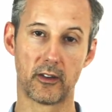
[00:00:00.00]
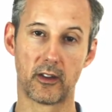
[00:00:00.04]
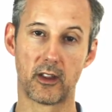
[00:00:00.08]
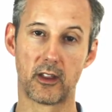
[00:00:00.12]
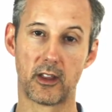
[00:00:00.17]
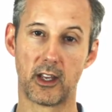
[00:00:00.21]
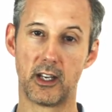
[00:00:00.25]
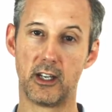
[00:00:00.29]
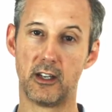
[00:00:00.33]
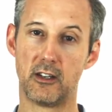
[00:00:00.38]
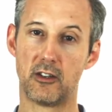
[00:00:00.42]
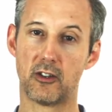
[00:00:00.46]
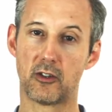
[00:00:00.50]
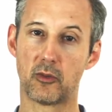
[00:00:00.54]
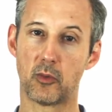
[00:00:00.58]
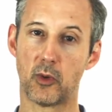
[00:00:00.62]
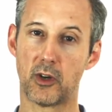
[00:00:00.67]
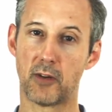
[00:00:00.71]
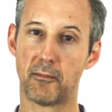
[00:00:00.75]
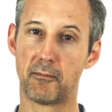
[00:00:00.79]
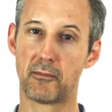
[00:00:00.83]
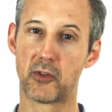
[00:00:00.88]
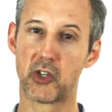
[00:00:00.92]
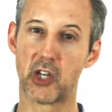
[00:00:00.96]
then you just want
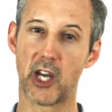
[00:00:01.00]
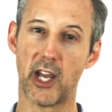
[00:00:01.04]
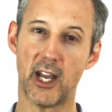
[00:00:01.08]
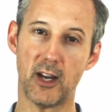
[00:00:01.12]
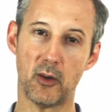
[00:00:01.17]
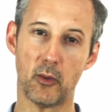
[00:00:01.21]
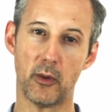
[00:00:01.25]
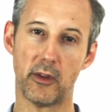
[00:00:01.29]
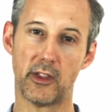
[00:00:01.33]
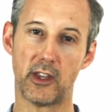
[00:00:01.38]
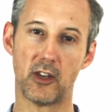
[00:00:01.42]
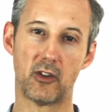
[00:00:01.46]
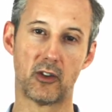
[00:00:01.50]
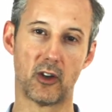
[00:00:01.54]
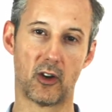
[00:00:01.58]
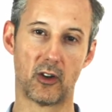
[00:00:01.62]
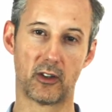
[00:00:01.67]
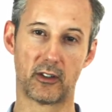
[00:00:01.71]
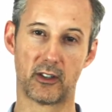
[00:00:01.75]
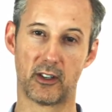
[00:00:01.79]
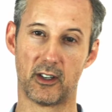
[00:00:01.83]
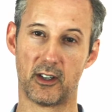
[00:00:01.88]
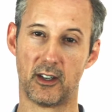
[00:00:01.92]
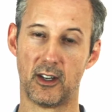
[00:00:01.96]
to check with your
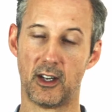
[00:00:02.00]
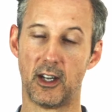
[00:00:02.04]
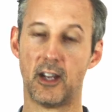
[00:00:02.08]
doctor